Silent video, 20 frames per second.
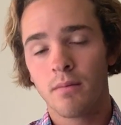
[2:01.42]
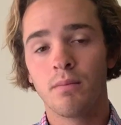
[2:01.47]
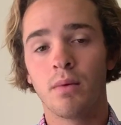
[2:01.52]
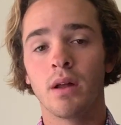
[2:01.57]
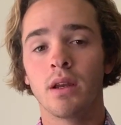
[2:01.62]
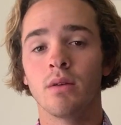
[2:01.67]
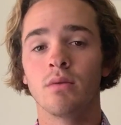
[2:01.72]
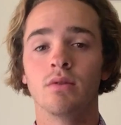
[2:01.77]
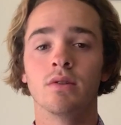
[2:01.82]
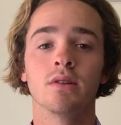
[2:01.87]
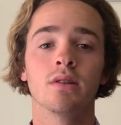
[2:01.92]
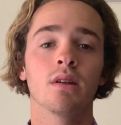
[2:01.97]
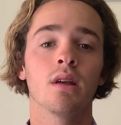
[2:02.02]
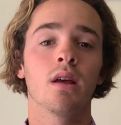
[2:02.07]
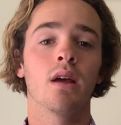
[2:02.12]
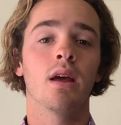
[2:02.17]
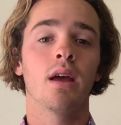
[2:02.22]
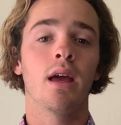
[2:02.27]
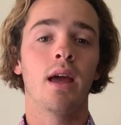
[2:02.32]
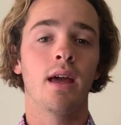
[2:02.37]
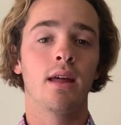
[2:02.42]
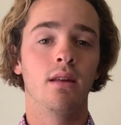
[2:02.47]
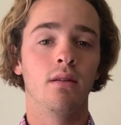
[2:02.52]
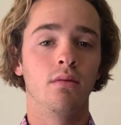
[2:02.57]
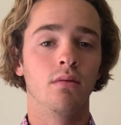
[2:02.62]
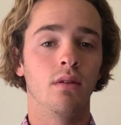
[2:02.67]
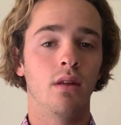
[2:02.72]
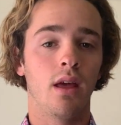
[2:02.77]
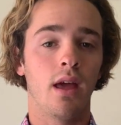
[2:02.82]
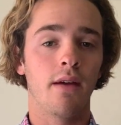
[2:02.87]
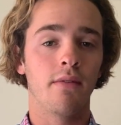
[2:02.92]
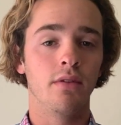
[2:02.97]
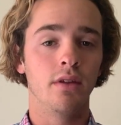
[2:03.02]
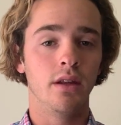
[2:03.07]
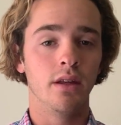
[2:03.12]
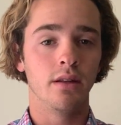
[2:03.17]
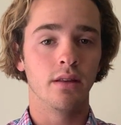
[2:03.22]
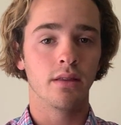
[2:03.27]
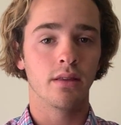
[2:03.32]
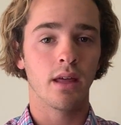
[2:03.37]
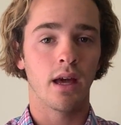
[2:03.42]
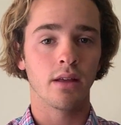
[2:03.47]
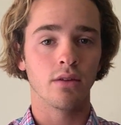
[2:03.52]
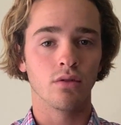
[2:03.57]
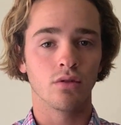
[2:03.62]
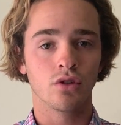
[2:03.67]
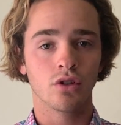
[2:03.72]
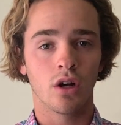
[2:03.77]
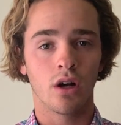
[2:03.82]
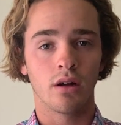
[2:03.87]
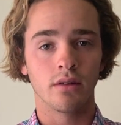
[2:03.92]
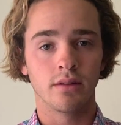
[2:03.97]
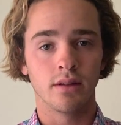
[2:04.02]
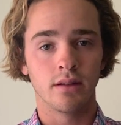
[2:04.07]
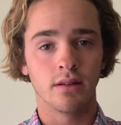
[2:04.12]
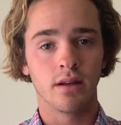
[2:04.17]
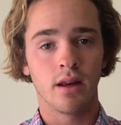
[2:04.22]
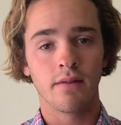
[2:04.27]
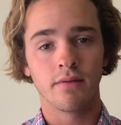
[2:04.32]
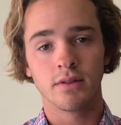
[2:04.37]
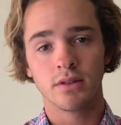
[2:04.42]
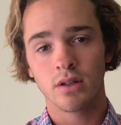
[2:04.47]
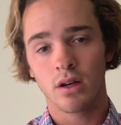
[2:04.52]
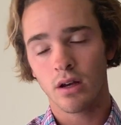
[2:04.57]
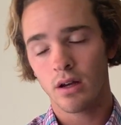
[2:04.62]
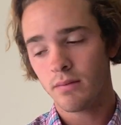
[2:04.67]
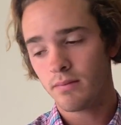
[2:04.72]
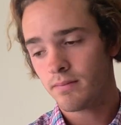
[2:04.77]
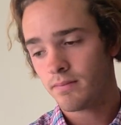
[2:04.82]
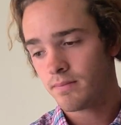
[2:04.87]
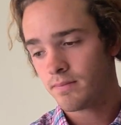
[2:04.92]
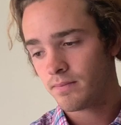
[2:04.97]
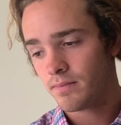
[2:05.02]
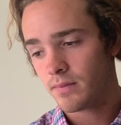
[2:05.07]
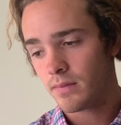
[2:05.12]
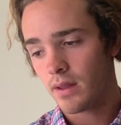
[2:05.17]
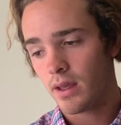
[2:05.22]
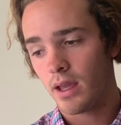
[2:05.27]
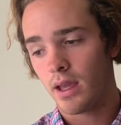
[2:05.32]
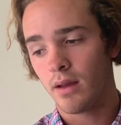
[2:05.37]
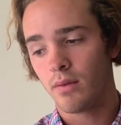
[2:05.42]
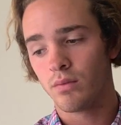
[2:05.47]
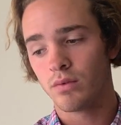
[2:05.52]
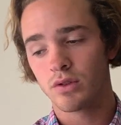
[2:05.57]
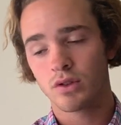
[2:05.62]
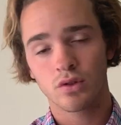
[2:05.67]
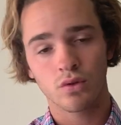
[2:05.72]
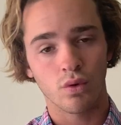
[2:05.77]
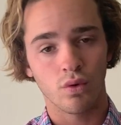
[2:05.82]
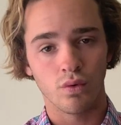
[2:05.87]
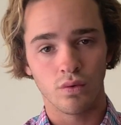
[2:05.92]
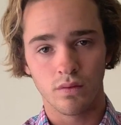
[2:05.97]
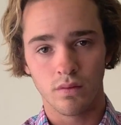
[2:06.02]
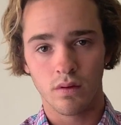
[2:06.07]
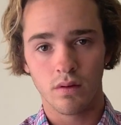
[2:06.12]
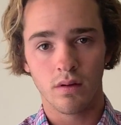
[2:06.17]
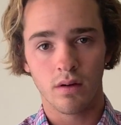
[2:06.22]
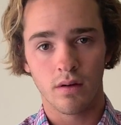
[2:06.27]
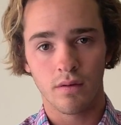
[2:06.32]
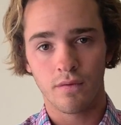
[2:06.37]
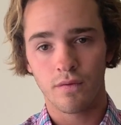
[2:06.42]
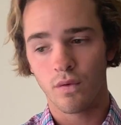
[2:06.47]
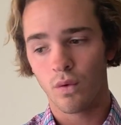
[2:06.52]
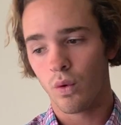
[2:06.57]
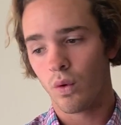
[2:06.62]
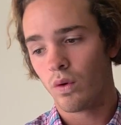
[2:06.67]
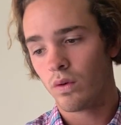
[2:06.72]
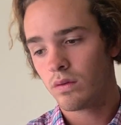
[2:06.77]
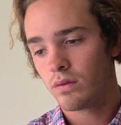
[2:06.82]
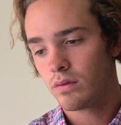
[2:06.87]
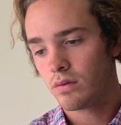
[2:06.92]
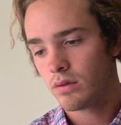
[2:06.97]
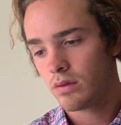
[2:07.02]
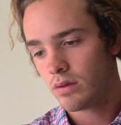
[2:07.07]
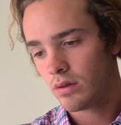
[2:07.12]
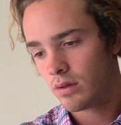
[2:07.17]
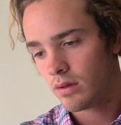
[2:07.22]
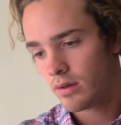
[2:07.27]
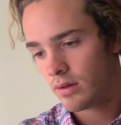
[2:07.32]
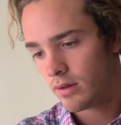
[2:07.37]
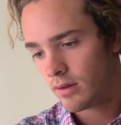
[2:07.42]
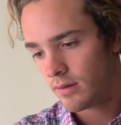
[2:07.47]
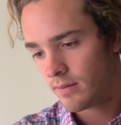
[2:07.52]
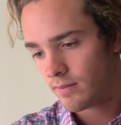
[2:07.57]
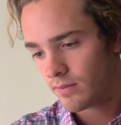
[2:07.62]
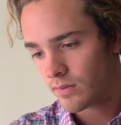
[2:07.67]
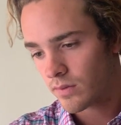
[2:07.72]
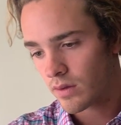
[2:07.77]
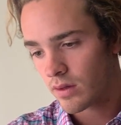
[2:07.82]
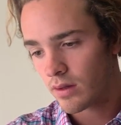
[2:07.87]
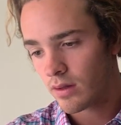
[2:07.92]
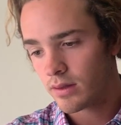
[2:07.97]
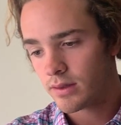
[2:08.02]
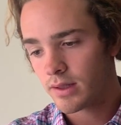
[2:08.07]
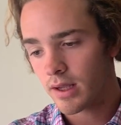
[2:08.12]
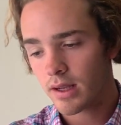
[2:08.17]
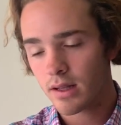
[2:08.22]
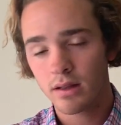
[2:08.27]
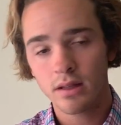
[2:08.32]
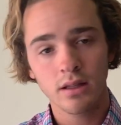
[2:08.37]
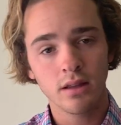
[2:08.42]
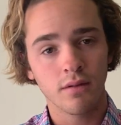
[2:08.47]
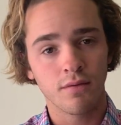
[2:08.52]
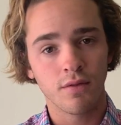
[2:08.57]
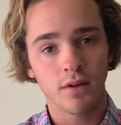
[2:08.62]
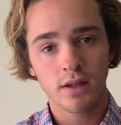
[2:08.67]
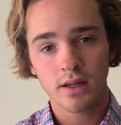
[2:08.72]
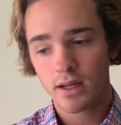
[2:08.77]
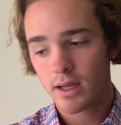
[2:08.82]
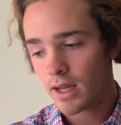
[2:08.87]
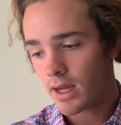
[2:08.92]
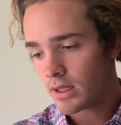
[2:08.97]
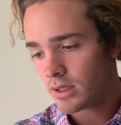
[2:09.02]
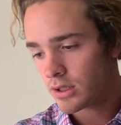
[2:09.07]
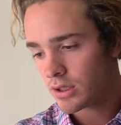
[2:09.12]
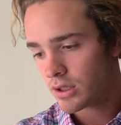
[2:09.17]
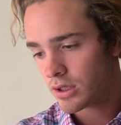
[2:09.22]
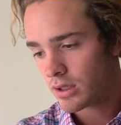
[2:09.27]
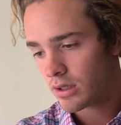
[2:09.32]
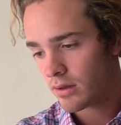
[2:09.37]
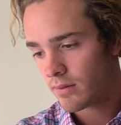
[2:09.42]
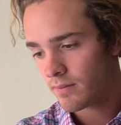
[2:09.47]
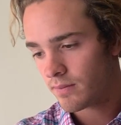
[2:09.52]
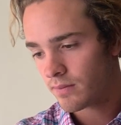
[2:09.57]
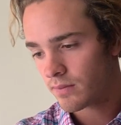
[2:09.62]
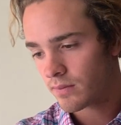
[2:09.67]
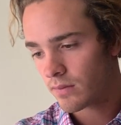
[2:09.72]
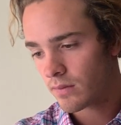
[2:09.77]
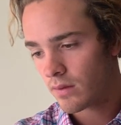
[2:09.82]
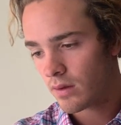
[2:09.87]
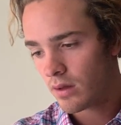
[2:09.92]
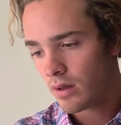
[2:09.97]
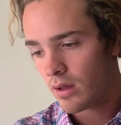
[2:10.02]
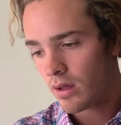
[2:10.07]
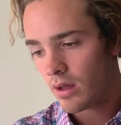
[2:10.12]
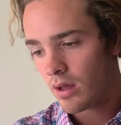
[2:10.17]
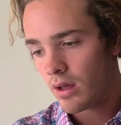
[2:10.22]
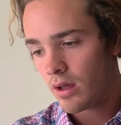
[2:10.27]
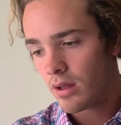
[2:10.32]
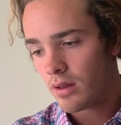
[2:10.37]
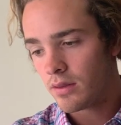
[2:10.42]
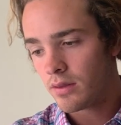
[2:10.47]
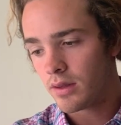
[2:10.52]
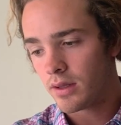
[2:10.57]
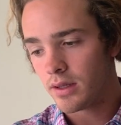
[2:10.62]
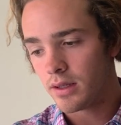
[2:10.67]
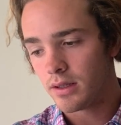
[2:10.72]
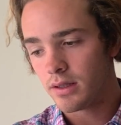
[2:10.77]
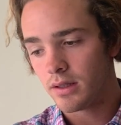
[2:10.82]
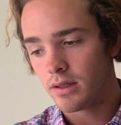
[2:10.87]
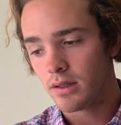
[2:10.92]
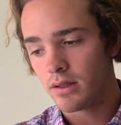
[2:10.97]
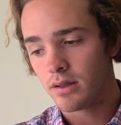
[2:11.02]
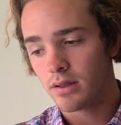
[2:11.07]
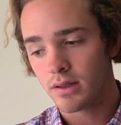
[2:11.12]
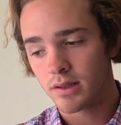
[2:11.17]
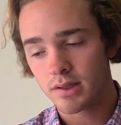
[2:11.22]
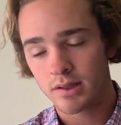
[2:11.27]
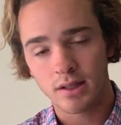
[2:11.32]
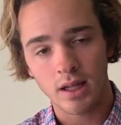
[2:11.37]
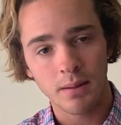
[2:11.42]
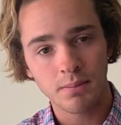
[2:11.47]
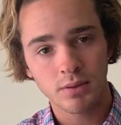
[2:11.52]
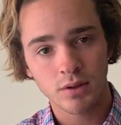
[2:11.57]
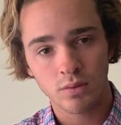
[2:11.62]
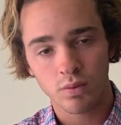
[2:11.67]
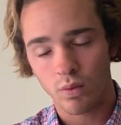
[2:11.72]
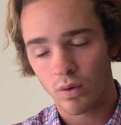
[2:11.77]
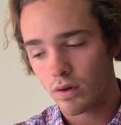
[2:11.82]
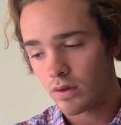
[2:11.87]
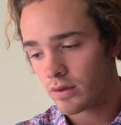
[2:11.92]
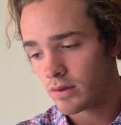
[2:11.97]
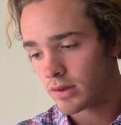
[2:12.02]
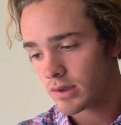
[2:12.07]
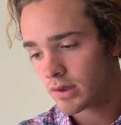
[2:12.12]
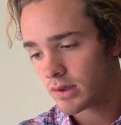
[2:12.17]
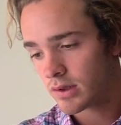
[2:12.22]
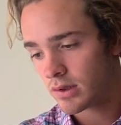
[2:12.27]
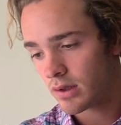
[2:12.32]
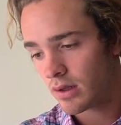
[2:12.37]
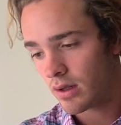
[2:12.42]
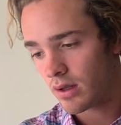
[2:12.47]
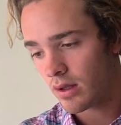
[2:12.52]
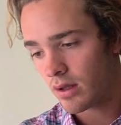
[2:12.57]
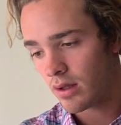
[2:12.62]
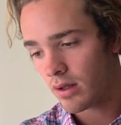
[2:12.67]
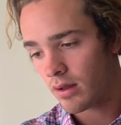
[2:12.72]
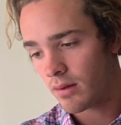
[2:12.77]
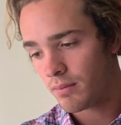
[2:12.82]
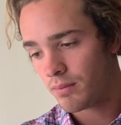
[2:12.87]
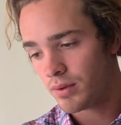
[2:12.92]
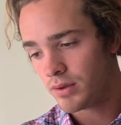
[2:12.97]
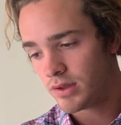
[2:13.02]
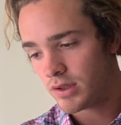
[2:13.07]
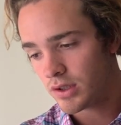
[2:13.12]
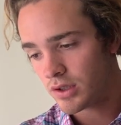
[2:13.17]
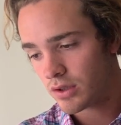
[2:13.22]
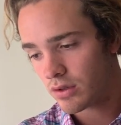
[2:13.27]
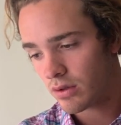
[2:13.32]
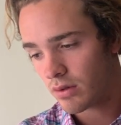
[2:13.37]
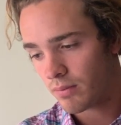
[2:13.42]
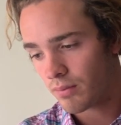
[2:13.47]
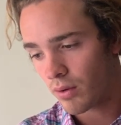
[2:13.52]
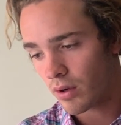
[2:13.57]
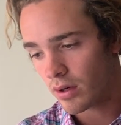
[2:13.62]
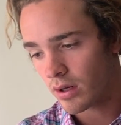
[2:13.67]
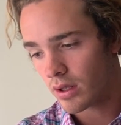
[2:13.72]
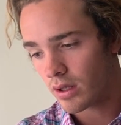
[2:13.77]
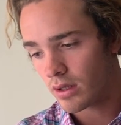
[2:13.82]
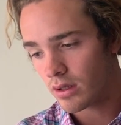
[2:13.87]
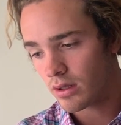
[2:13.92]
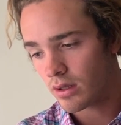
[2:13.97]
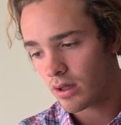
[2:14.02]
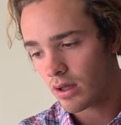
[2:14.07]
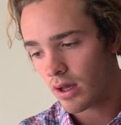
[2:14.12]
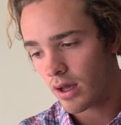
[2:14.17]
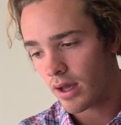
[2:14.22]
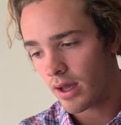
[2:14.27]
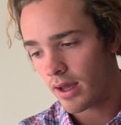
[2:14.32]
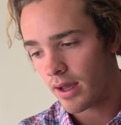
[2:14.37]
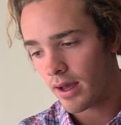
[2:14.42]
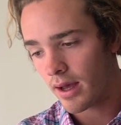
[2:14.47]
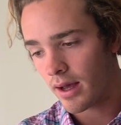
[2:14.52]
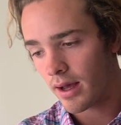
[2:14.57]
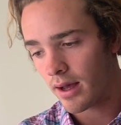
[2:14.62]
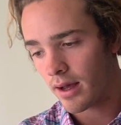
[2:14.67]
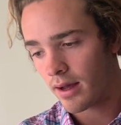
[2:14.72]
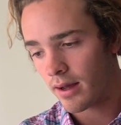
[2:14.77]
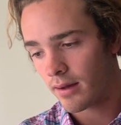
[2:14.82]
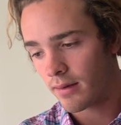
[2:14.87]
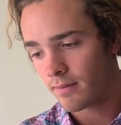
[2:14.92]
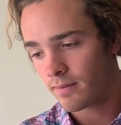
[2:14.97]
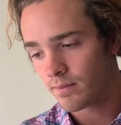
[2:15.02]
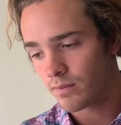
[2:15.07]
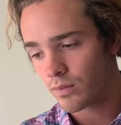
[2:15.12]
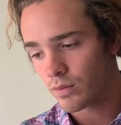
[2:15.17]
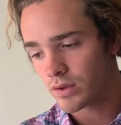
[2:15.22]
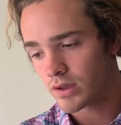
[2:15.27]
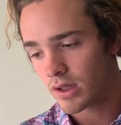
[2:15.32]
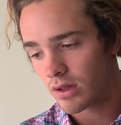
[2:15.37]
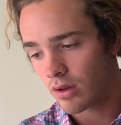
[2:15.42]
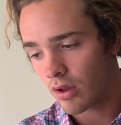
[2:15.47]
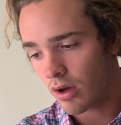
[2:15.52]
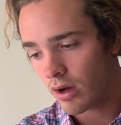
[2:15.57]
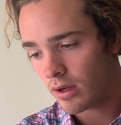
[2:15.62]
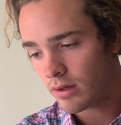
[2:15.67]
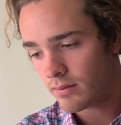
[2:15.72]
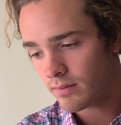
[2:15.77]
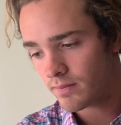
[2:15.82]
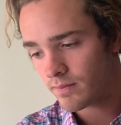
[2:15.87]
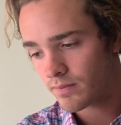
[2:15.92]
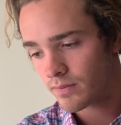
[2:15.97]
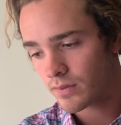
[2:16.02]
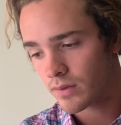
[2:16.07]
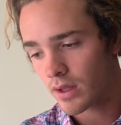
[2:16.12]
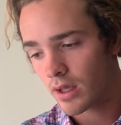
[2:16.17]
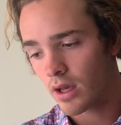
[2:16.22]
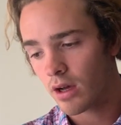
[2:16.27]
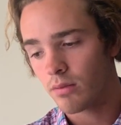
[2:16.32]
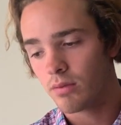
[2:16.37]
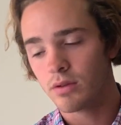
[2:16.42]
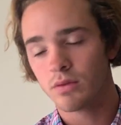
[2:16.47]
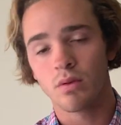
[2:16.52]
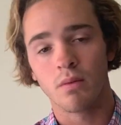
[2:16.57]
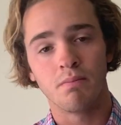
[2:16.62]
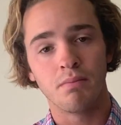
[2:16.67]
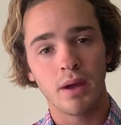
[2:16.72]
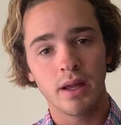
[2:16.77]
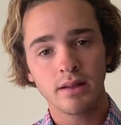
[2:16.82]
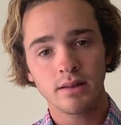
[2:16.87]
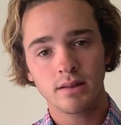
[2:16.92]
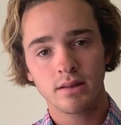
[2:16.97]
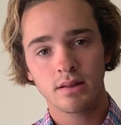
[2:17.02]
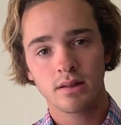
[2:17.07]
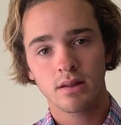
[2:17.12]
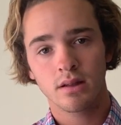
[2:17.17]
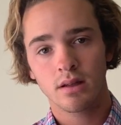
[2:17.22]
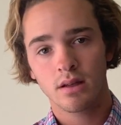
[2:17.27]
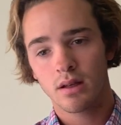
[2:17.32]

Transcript: But it was evident that your child did it every time and was scored a 4. Secondly, the finger catch. The steps was position of the body was in line, the elbows were bent,